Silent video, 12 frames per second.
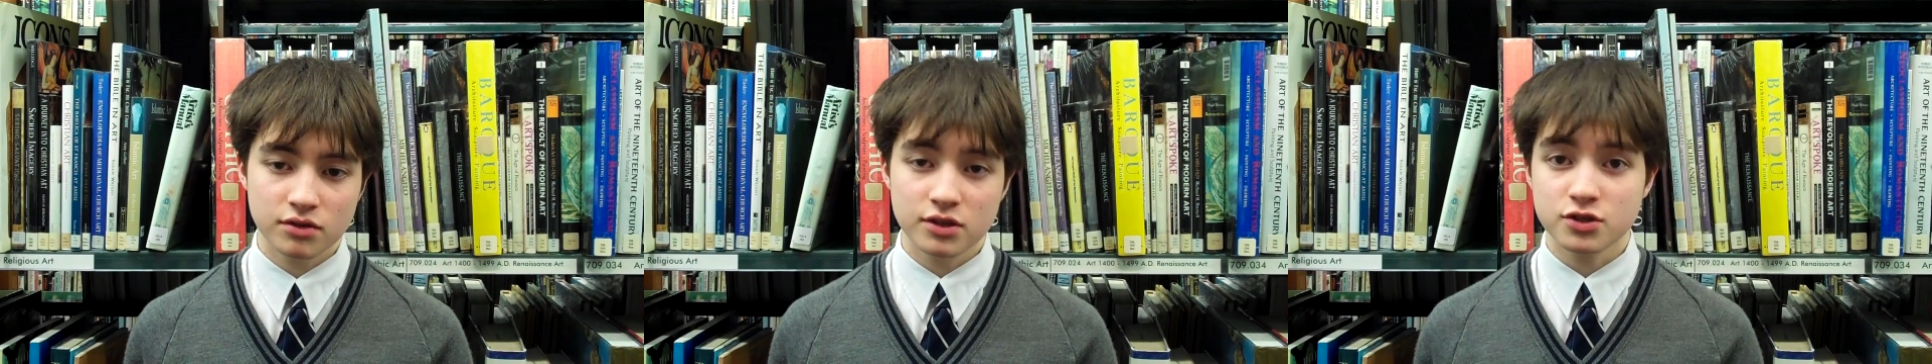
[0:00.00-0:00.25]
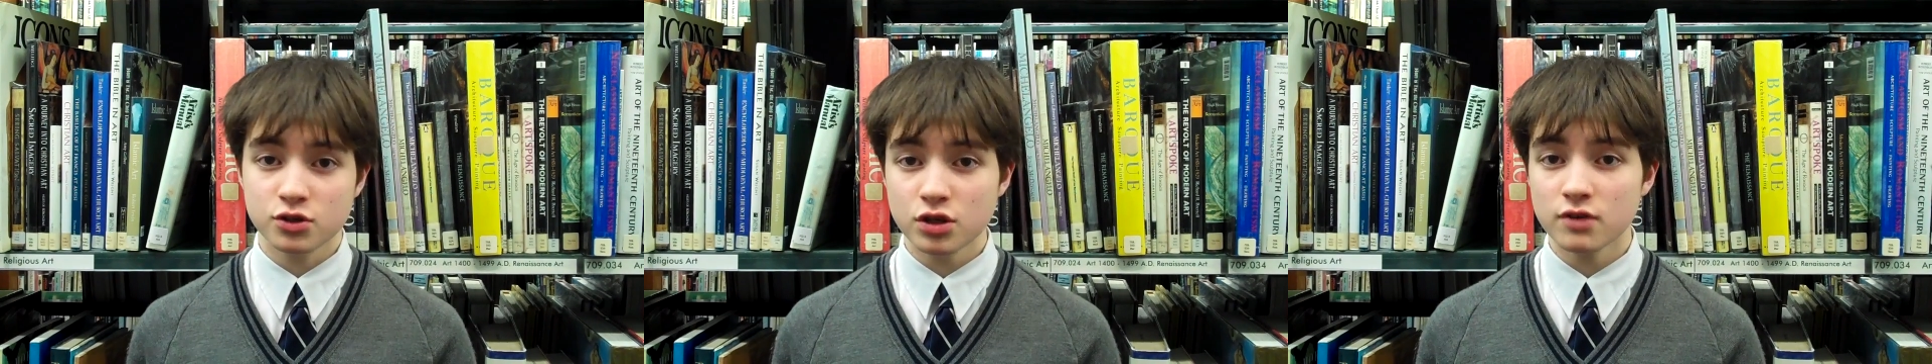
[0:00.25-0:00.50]

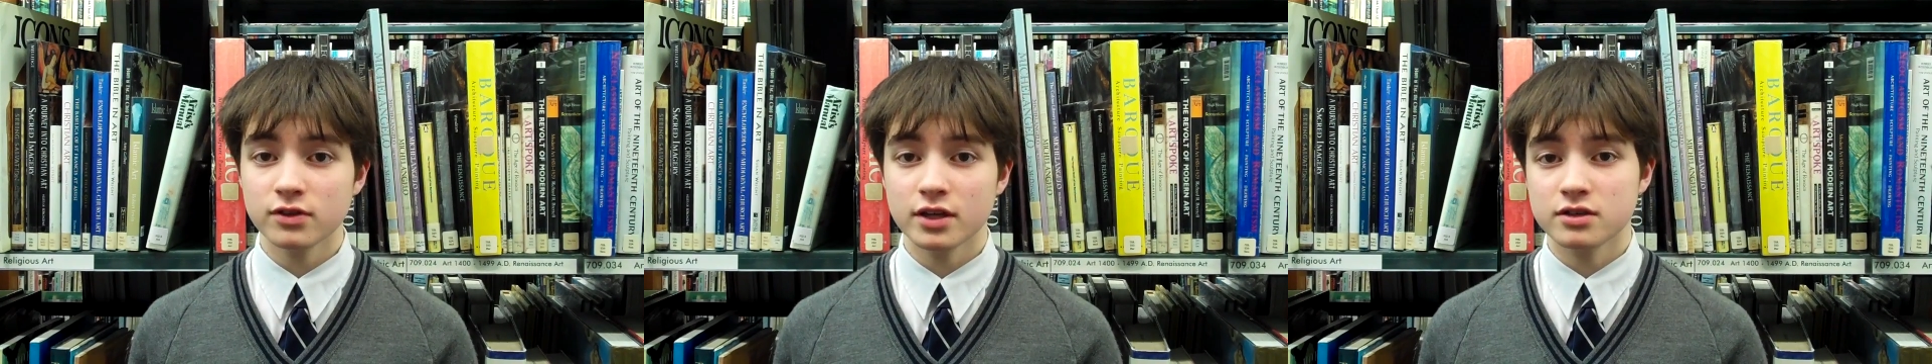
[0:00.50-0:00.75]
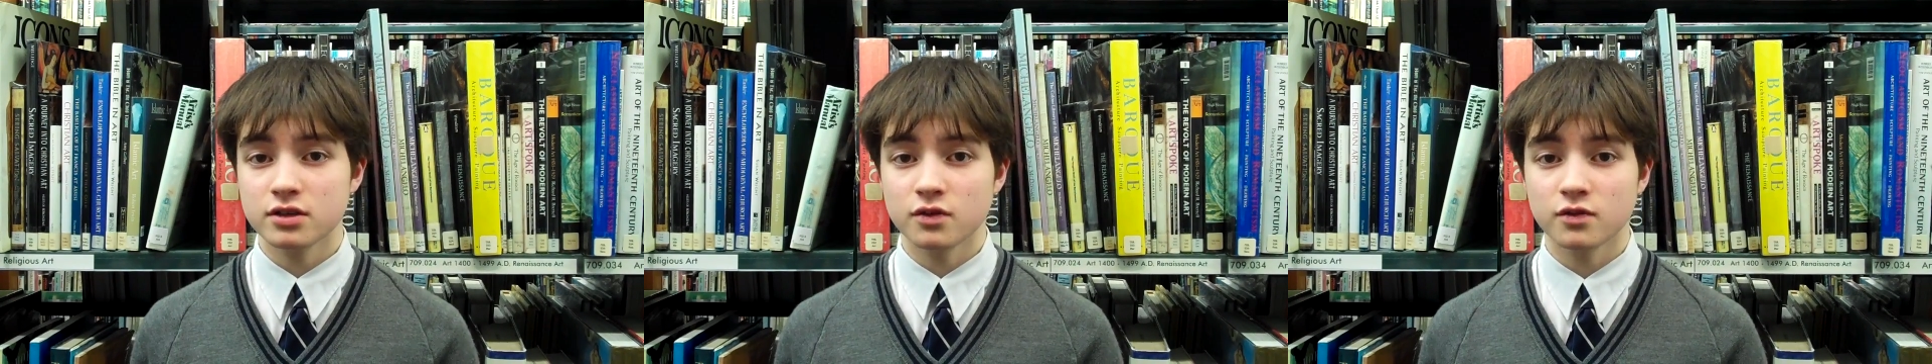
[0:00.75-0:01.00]
This could have
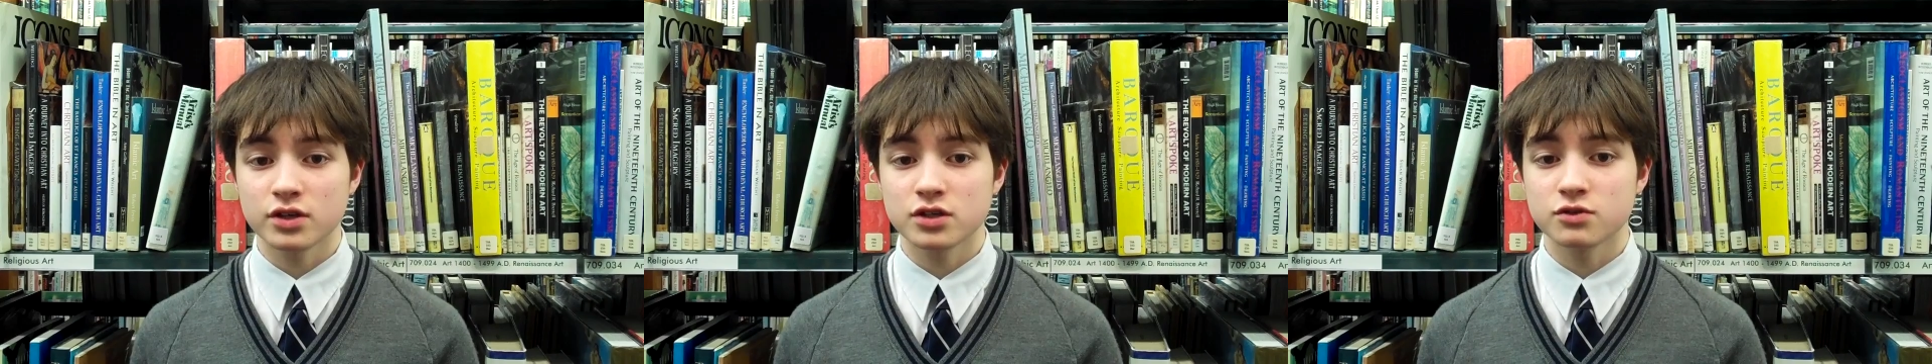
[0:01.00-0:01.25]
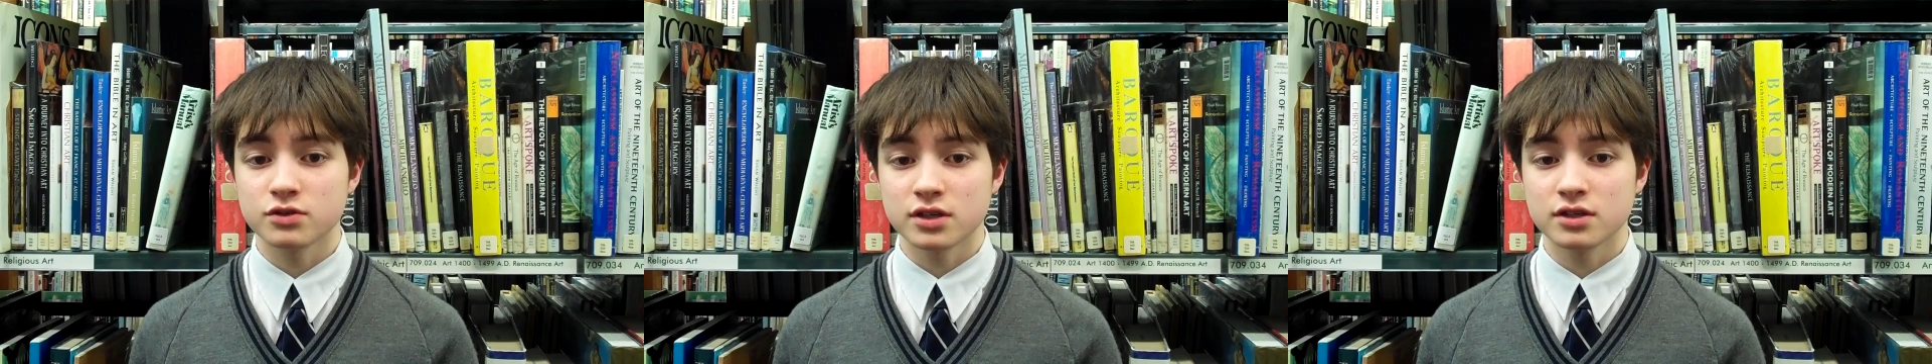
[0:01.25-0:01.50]
led to the
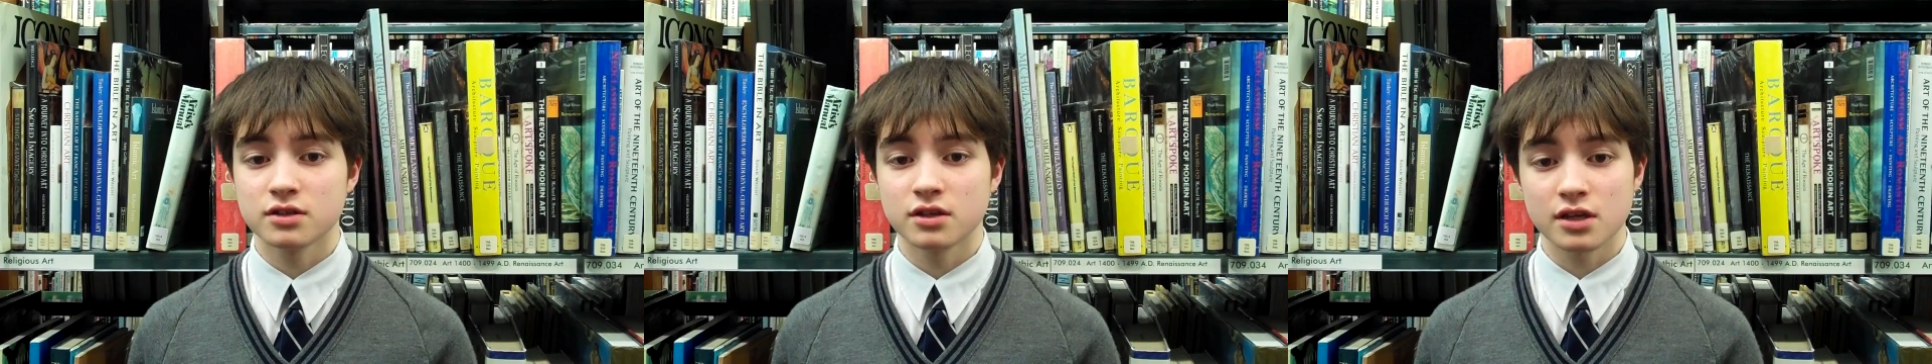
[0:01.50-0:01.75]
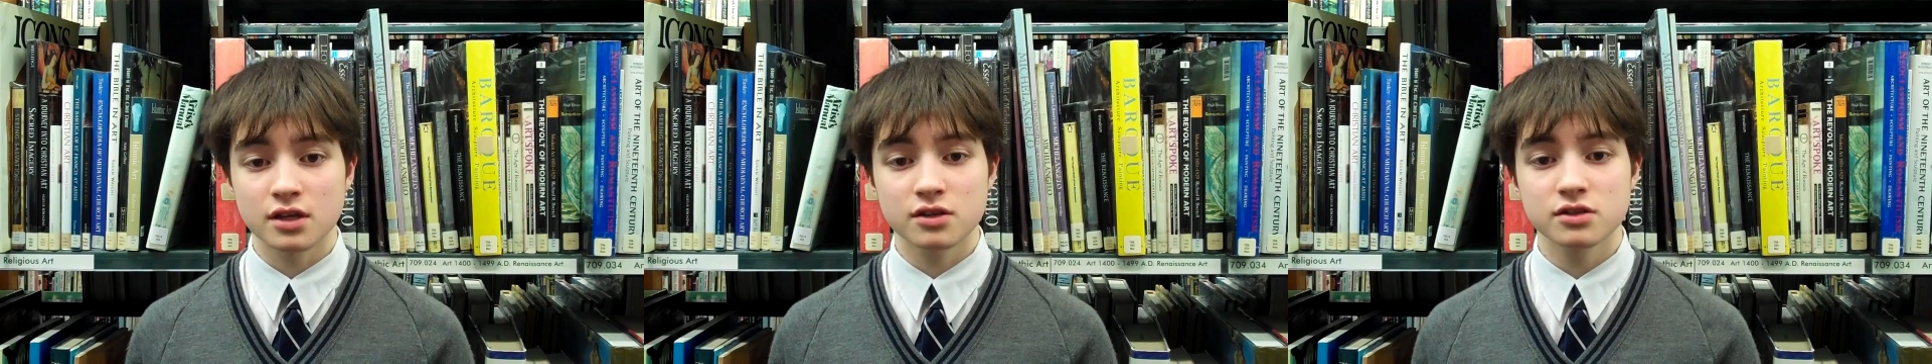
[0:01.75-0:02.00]
victory to
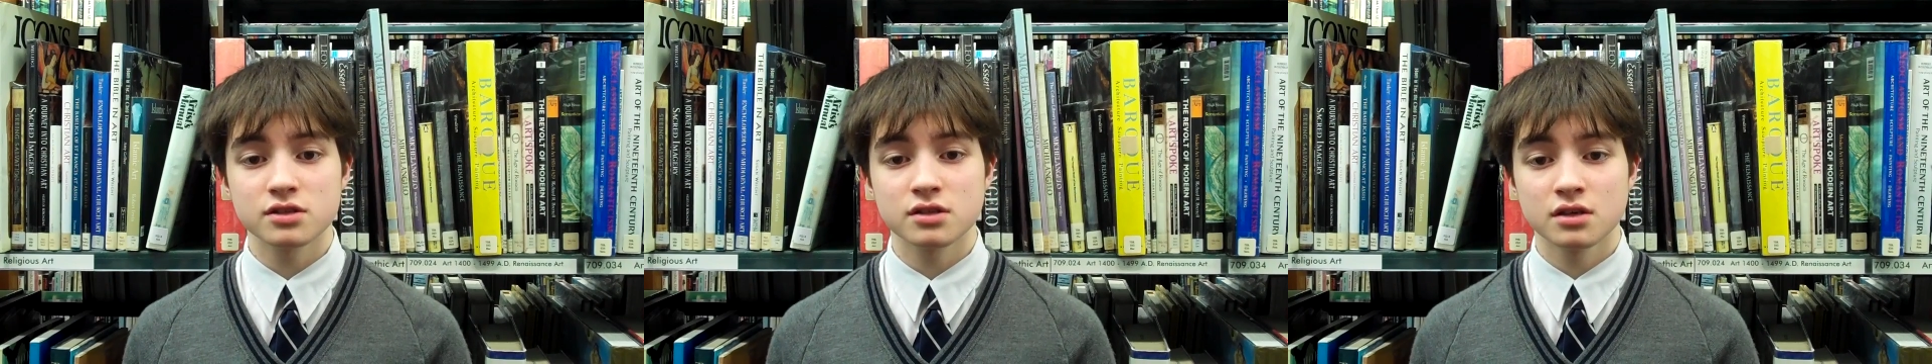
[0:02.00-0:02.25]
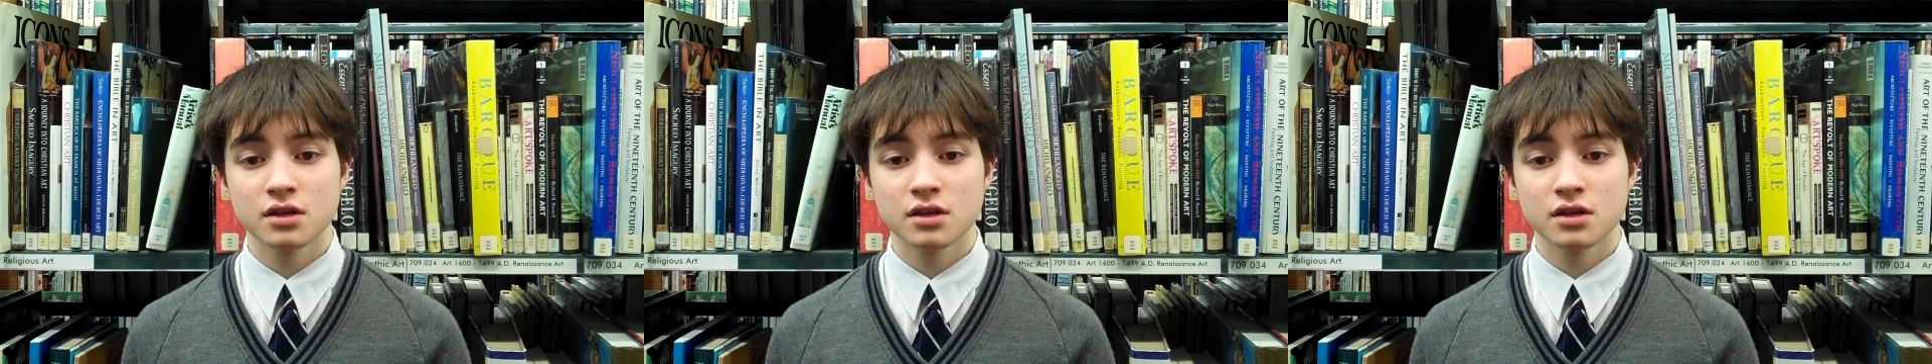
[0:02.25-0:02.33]
the Incas,